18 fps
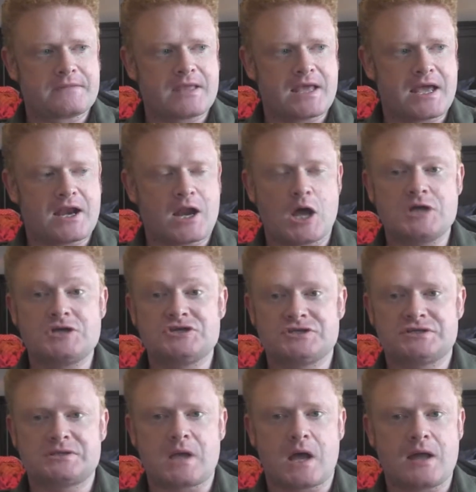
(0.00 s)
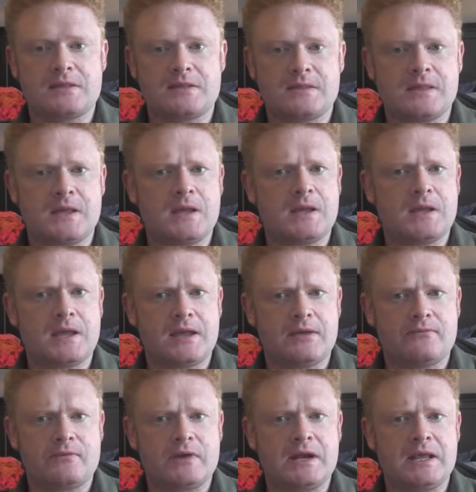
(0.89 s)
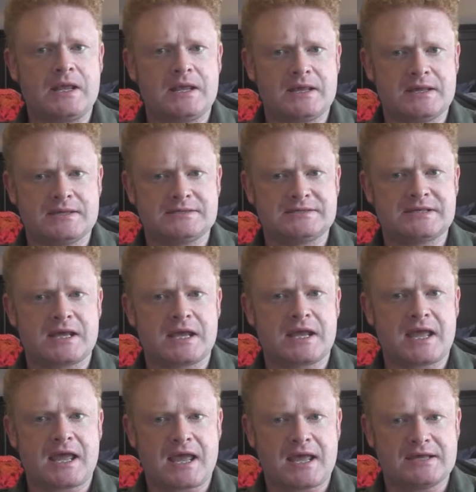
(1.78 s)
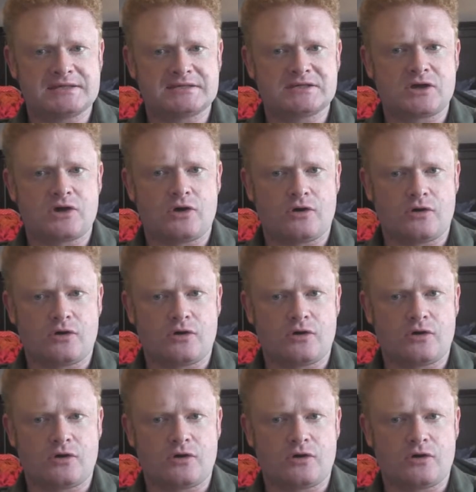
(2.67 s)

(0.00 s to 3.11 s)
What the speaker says: I think it really is a case